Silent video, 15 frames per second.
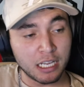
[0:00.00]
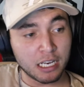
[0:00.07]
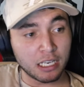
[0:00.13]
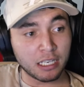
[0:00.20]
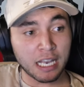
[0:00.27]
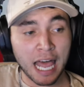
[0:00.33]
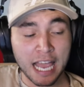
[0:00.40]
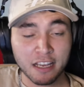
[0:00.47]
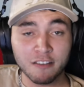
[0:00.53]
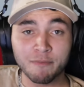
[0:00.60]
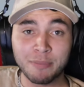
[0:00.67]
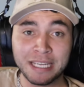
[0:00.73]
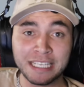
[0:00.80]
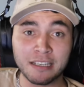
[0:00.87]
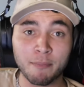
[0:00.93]
lack of
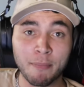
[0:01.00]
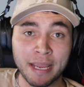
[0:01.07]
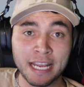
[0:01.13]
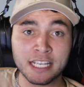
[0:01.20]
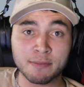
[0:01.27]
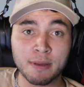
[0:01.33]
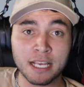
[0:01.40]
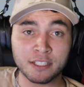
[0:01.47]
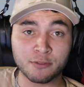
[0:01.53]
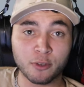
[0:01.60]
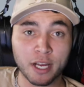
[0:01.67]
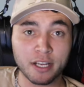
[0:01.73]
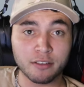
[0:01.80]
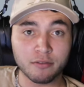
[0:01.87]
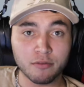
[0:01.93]
being a man's best
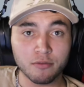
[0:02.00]
friend.